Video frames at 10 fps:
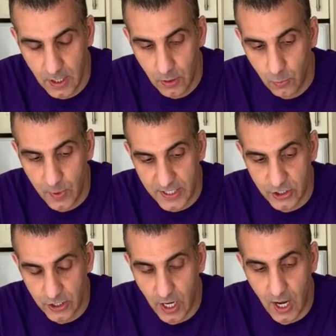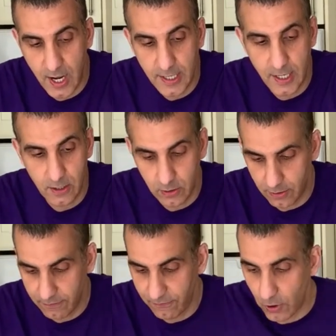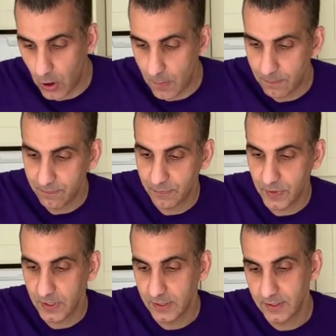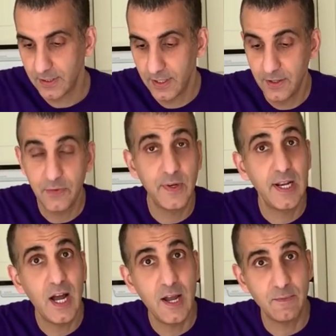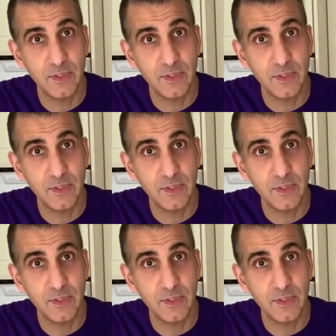which I got from 3 limes.